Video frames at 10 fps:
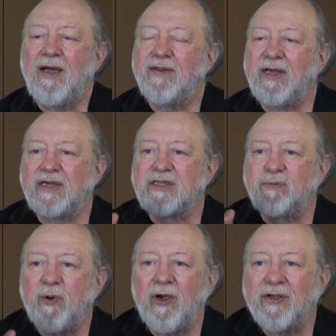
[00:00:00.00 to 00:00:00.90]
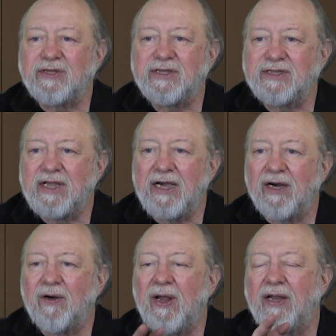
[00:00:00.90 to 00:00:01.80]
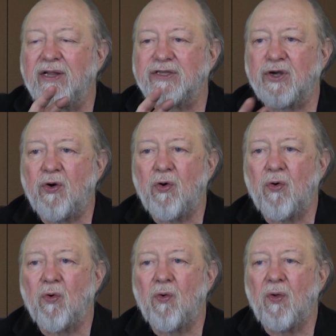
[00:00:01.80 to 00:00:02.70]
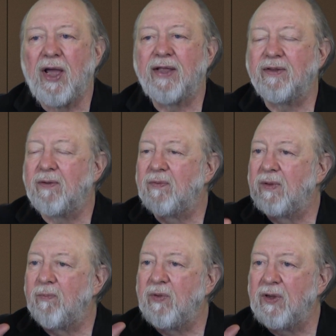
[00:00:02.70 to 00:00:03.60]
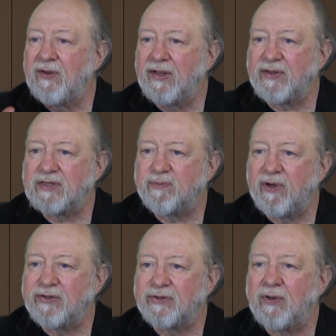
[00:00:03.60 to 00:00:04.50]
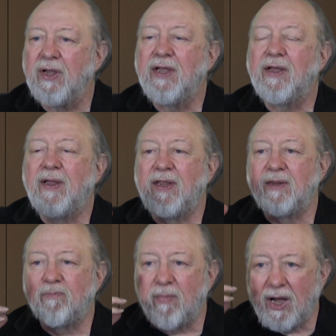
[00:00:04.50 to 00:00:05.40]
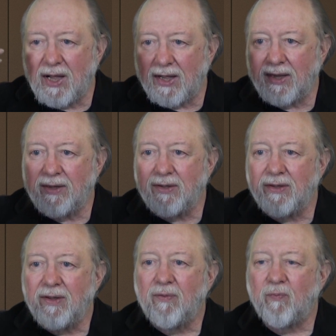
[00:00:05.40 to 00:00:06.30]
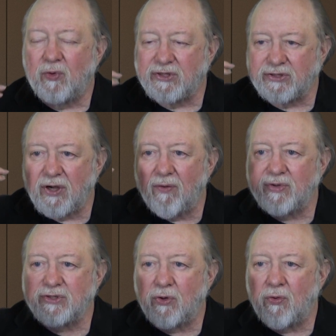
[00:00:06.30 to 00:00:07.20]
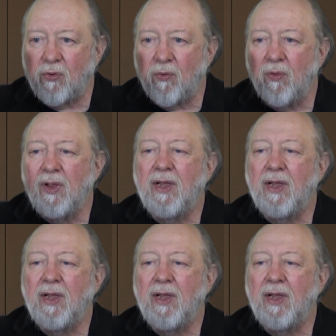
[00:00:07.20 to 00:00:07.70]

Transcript: The experience is there and it's whole, and the near-death experiencer in the mind, which is always whole,